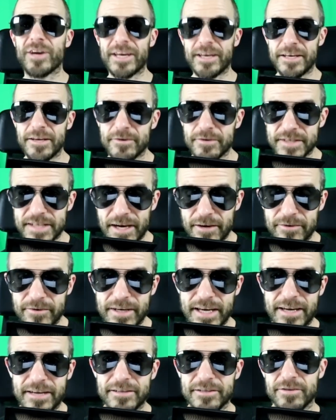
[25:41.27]
Okay, here's how you
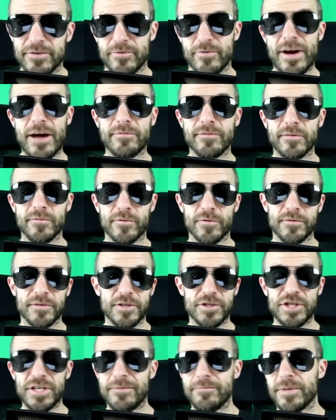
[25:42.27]
get into the raffle for
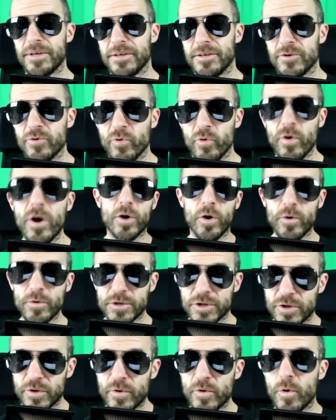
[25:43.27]
the GPU. Go
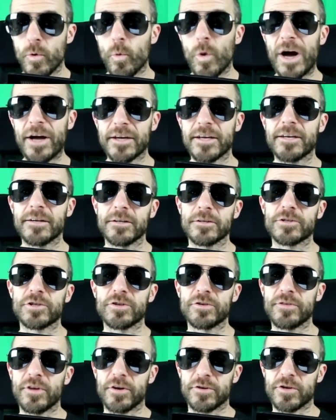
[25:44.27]
to
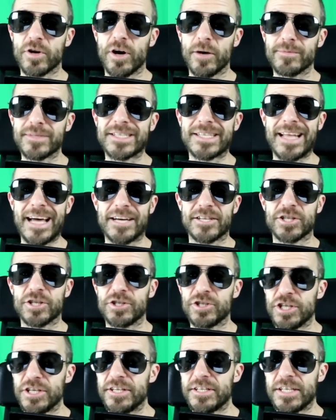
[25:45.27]

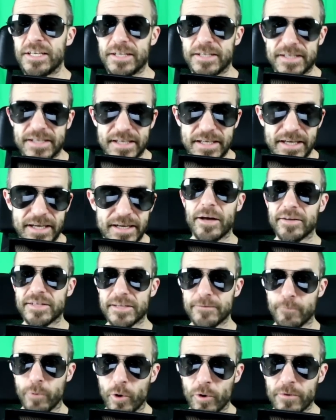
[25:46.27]
yculture.com/GTC. Now,
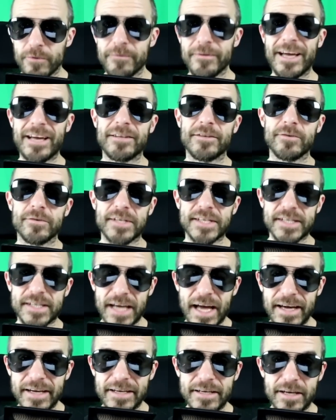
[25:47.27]
it's important that you
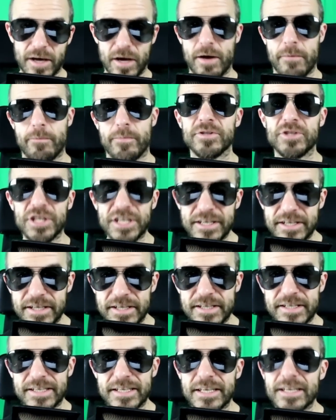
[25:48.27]
sign up to
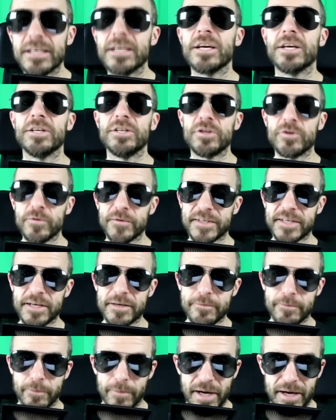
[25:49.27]
GTC
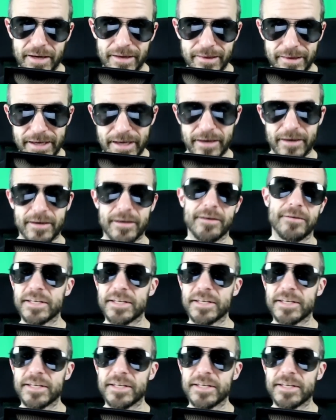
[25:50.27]
using my link.